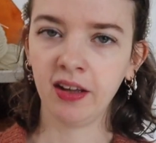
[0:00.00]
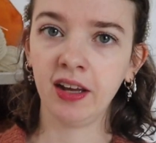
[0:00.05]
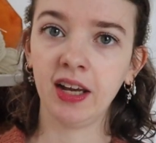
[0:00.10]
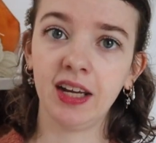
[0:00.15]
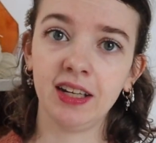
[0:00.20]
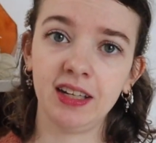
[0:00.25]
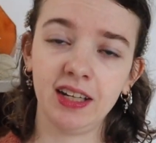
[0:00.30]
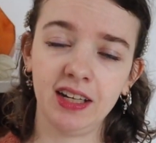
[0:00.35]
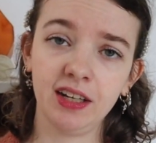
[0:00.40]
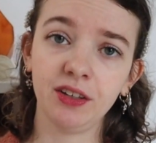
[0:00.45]

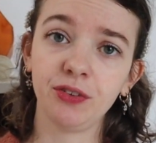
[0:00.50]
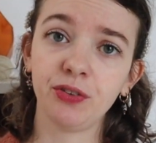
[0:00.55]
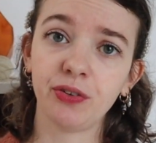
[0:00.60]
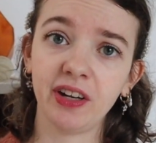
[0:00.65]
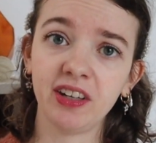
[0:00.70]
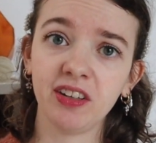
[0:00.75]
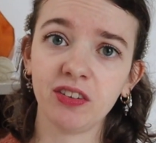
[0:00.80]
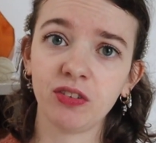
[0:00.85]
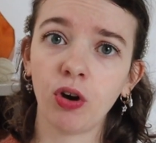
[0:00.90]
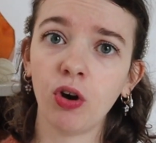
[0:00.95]
And then I
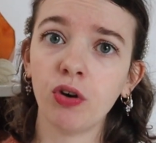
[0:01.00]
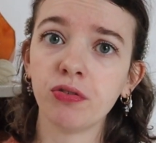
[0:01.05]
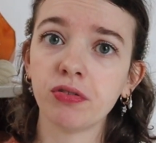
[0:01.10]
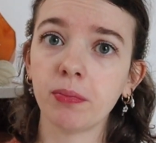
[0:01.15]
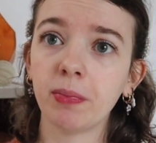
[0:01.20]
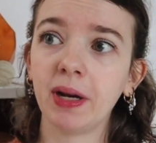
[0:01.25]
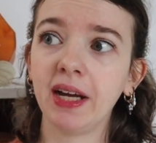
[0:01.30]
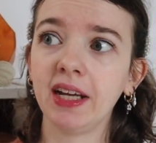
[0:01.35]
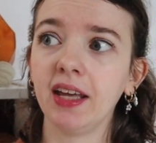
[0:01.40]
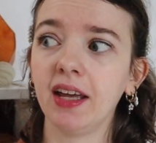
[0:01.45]
tried it over
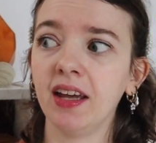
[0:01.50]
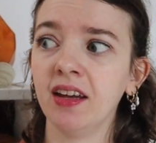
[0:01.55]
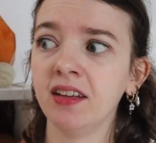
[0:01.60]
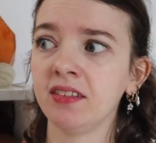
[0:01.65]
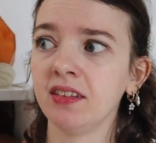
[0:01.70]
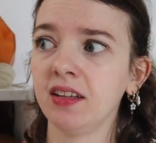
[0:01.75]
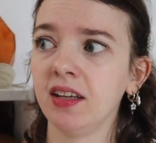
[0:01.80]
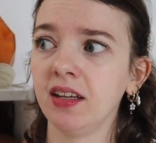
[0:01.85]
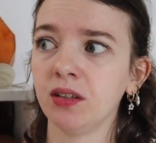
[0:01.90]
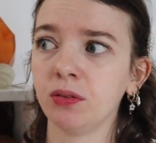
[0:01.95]
my
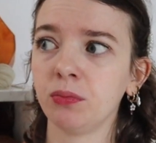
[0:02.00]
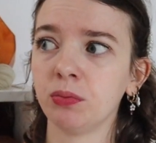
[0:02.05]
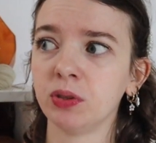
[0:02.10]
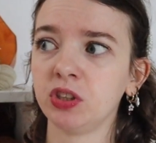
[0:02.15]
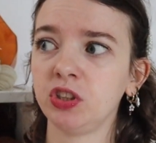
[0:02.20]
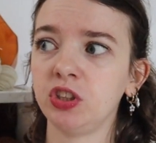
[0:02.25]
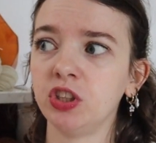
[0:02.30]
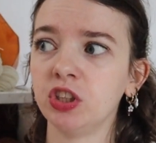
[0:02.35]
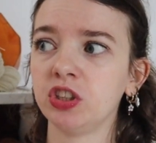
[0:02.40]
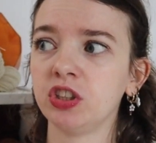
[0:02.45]
head and it
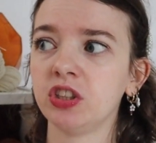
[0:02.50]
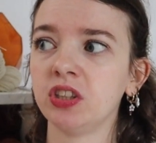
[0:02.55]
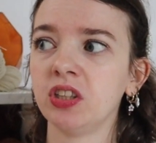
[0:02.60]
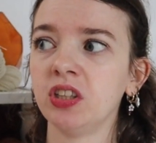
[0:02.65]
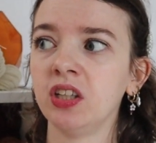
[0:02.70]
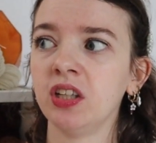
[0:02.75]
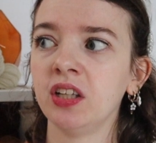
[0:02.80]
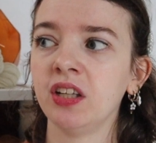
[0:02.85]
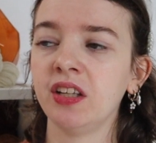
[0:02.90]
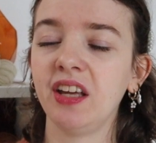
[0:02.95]
was just
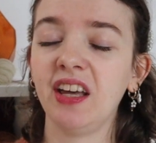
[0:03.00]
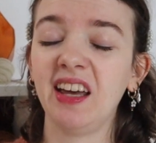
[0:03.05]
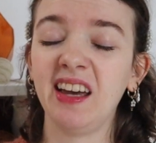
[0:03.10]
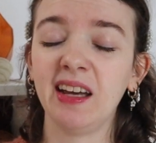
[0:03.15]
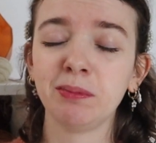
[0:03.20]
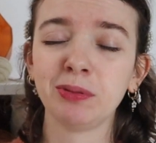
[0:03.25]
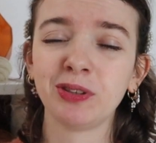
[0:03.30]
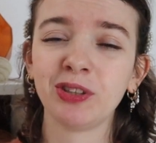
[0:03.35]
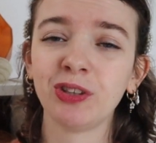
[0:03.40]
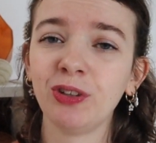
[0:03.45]

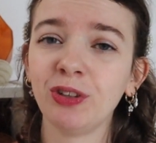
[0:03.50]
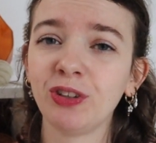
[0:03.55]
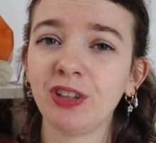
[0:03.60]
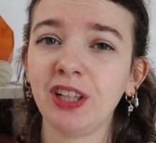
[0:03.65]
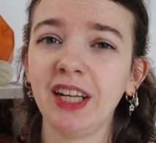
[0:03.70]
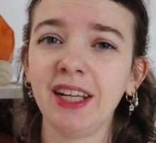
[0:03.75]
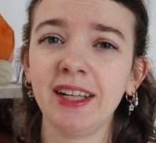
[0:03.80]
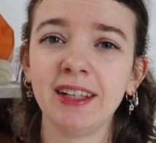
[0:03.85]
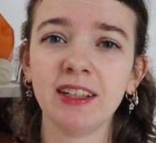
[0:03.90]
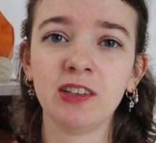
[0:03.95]

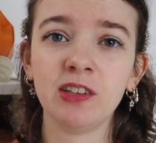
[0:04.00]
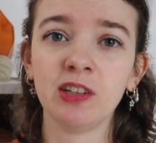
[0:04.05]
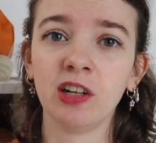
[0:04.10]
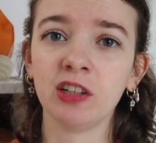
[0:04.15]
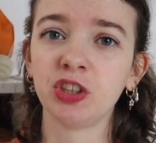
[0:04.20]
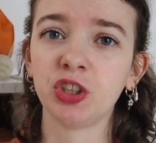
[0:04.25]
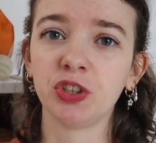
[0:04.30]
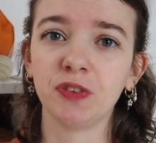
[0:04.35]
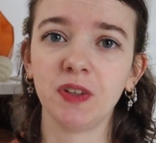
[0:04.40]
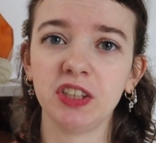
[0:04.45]
absolutely
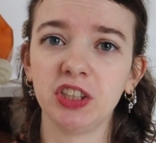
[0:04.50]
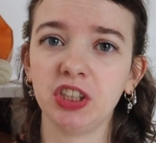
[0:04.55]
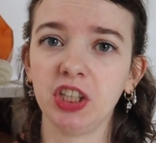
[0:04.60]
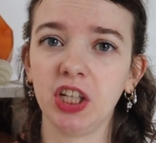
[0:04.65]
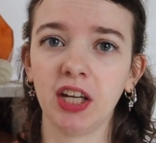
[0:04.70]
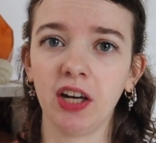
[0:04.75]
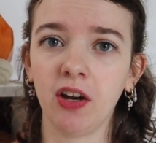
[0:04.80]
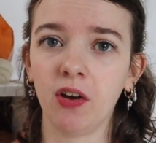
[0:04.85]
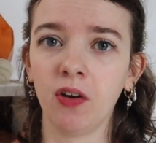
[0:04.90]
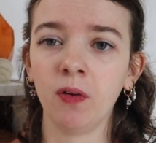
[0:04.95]
not stretchy
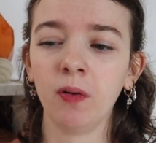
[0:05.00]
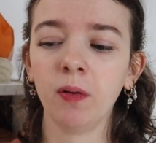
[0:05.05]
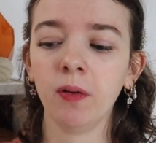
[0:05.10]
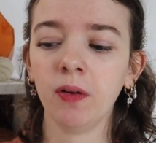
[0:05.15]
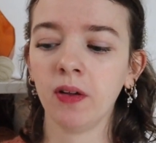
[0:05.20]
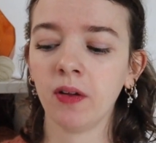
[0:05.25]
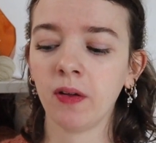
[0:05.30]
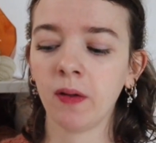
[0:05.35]
at all.